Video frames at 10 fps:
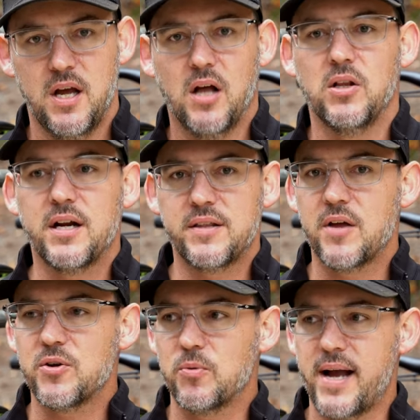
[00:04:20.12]
A lot of the
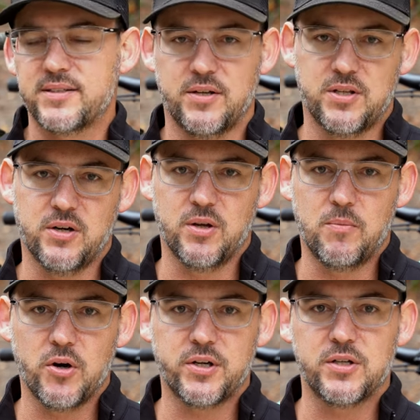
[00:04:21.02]
other racks out there on the
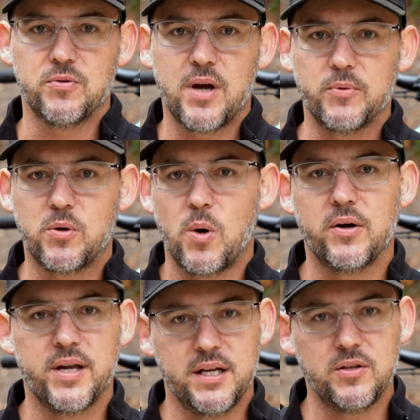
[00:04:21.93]
market do not
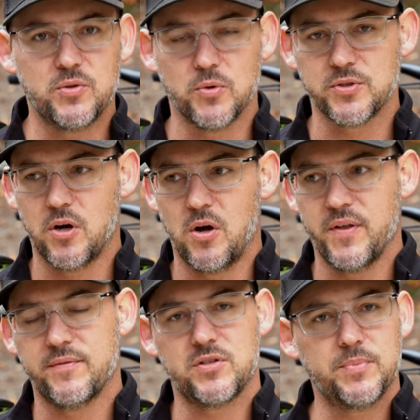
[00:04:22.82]
require any tools at all.
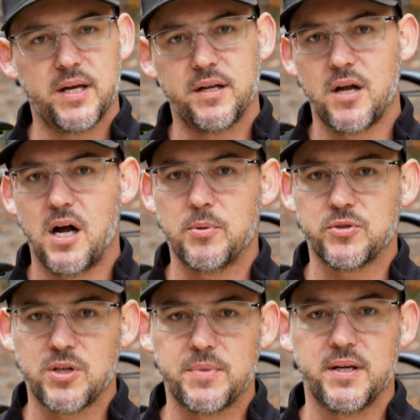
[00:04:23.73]
They have some kind of knob or
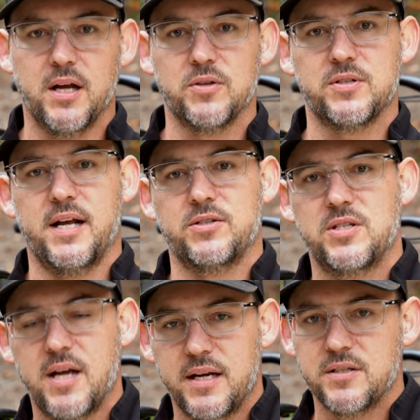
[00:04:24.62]
something else that actually
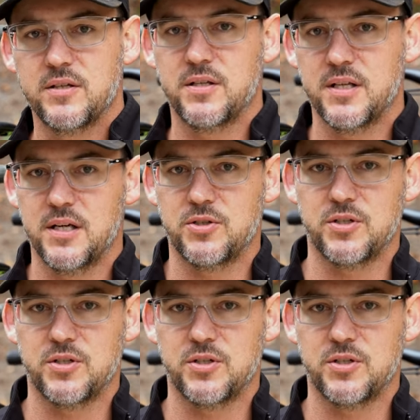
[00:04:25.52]
tightens it to the hitch